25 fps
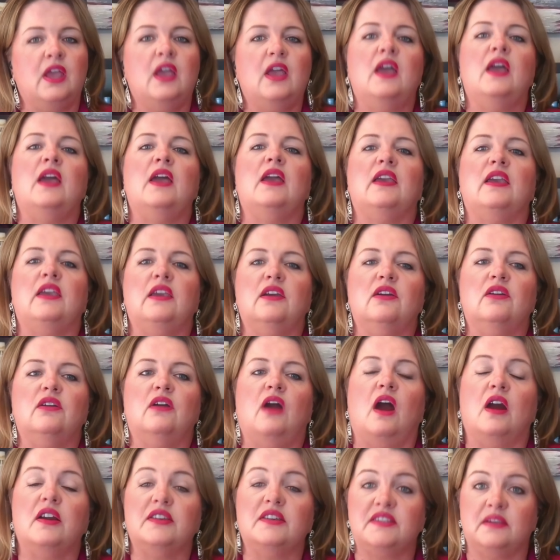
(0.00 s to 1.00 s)
Here
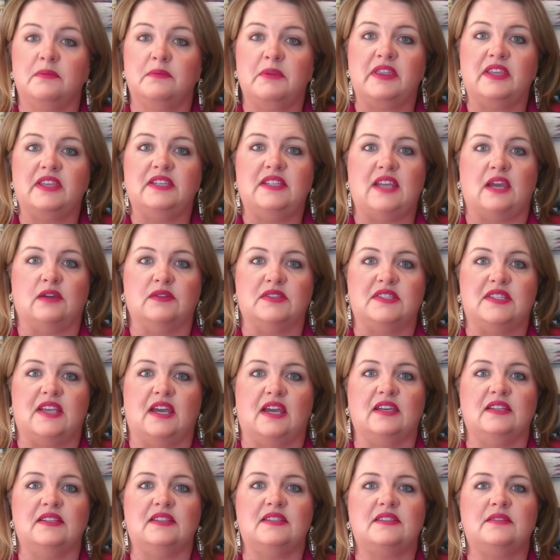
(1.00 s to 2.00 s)
are some of the
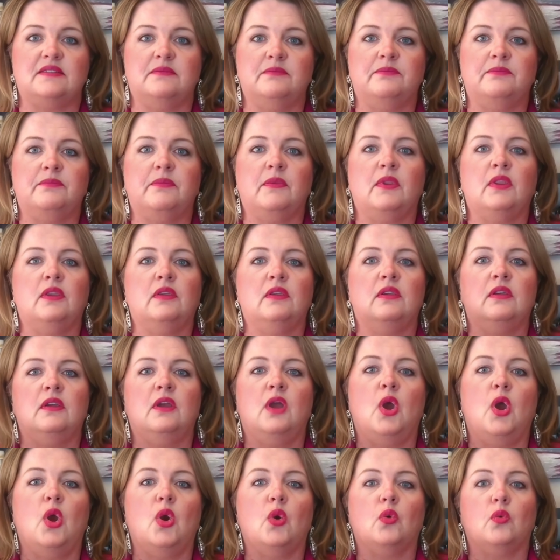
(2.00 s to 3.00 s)
downsides.
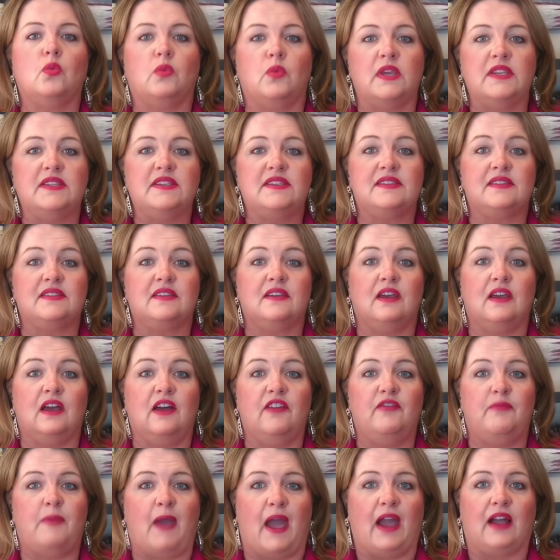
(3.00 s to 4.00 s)
Risk of
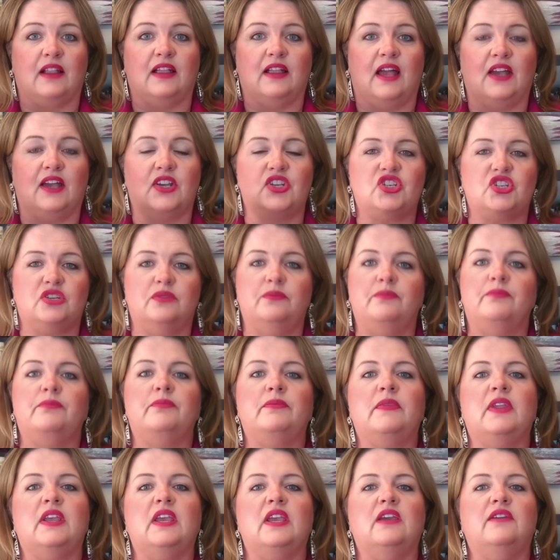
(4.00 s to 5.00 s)
backlash.
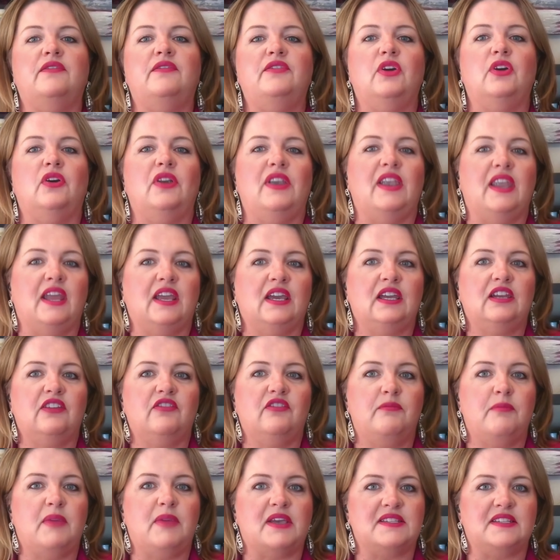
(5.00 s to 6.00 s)
If your negative
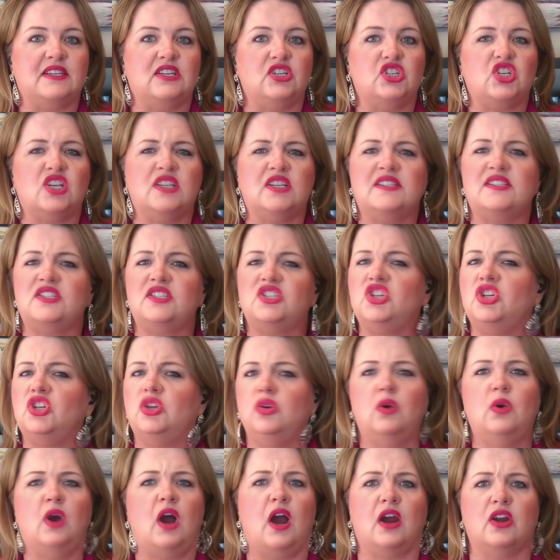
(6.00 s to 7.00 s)
message is too
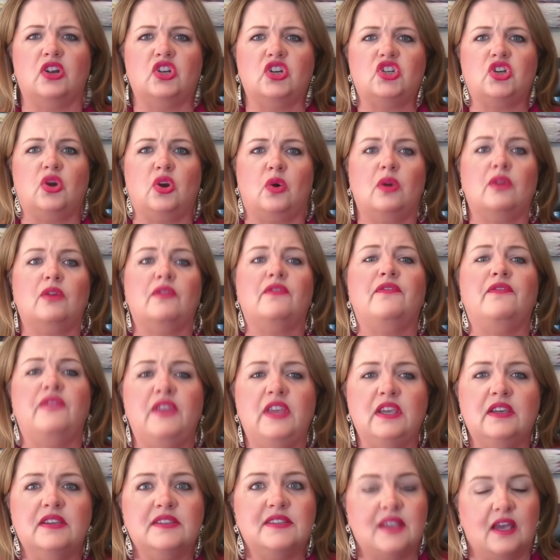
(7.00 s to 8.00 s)
harsh or
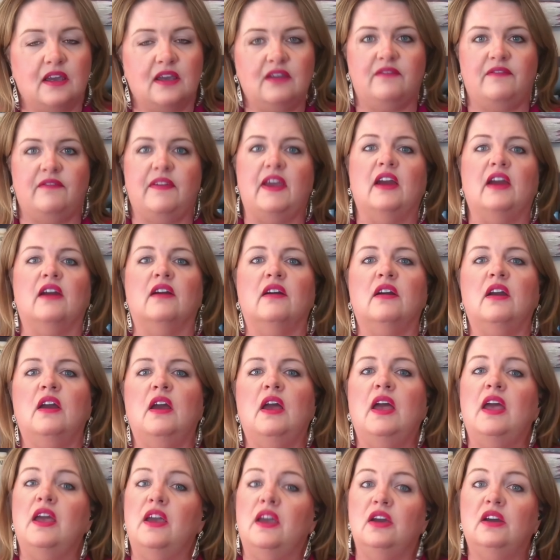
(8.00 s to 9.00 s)
feels unfair,
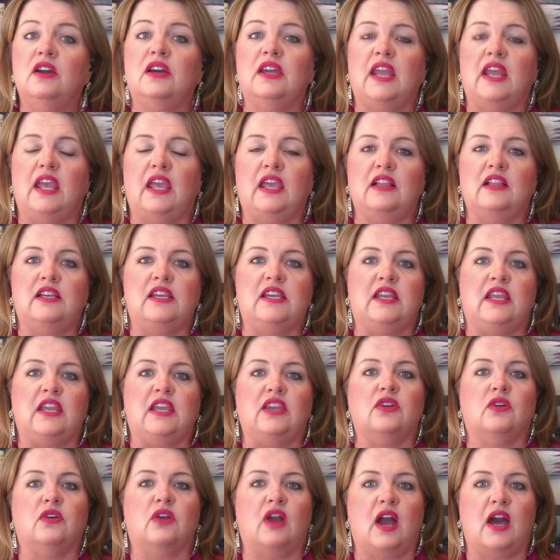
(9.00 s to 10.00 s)
it could alienate
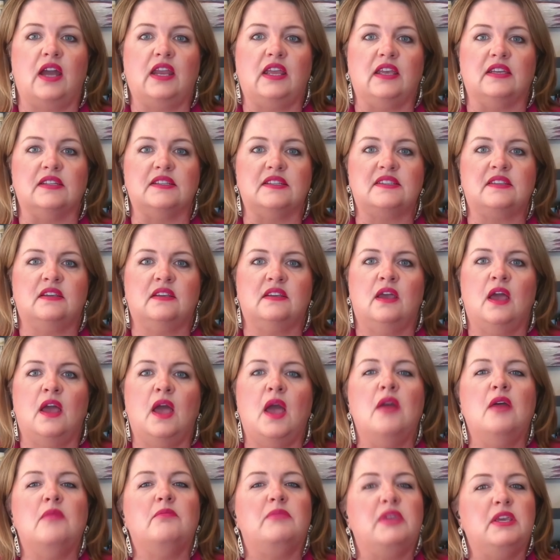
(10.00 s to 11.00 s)
your audience.
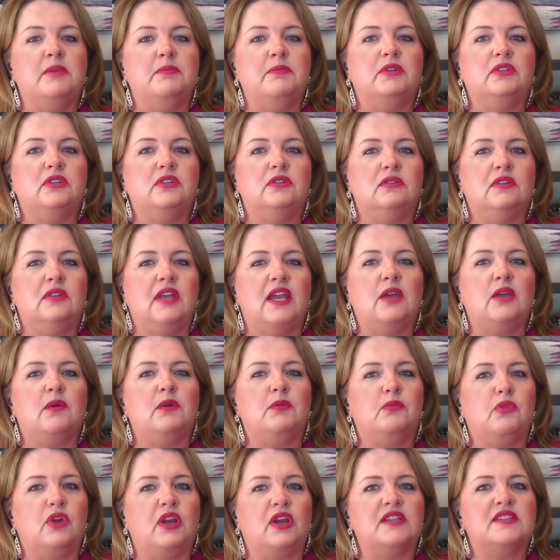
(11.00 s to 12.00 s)
People don't like when
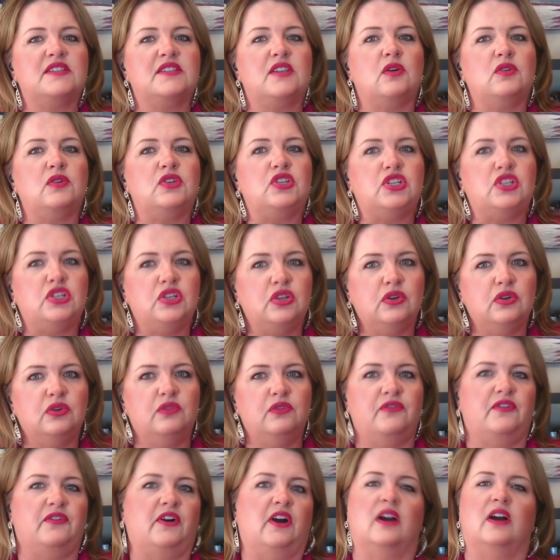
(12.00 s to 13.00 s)
brands go too
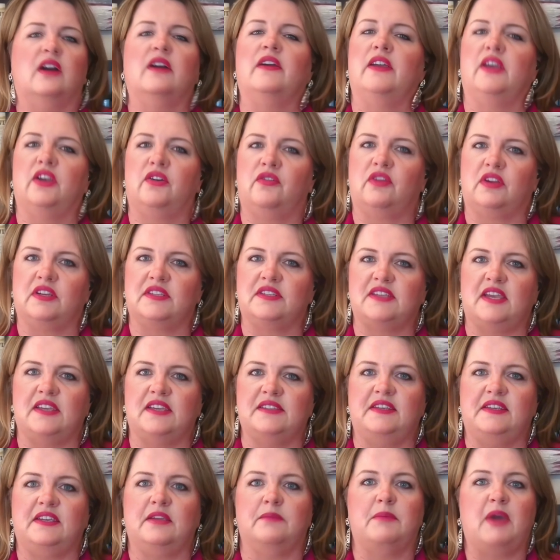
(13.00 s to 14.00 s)
far in criticizing
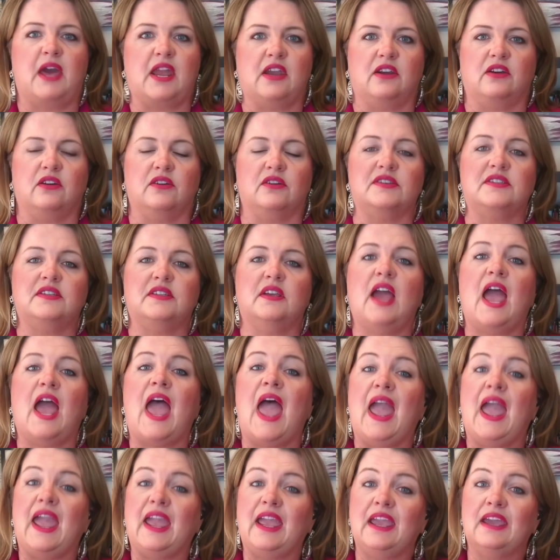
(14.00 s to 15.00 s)
competitors,
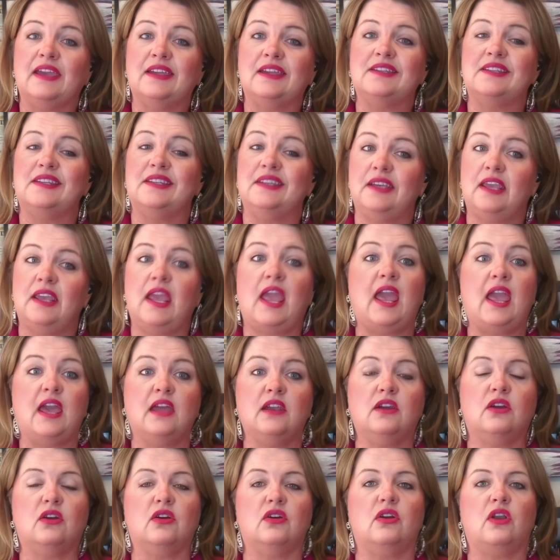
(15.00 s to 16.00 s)
and it can
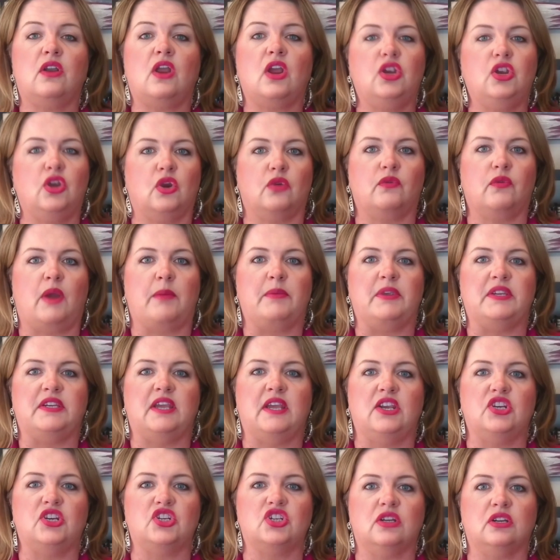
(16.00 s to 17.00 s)
hurt your
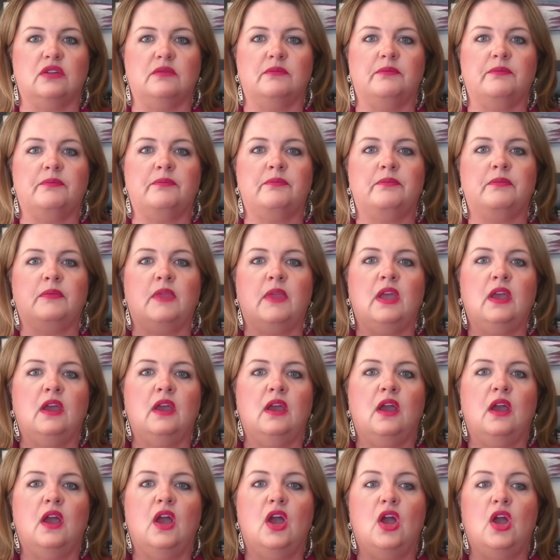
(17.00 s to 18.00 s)
reputation.
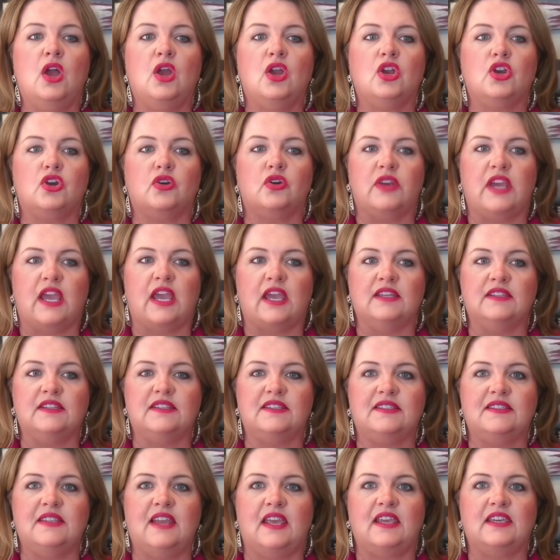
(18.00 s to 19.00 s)
Creates
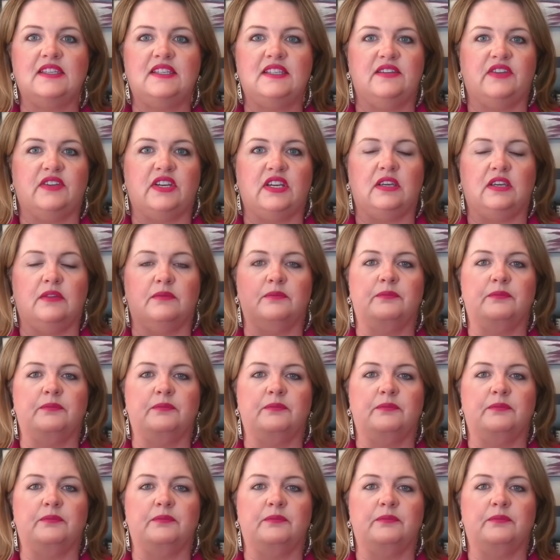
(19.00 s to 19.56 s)
negativity.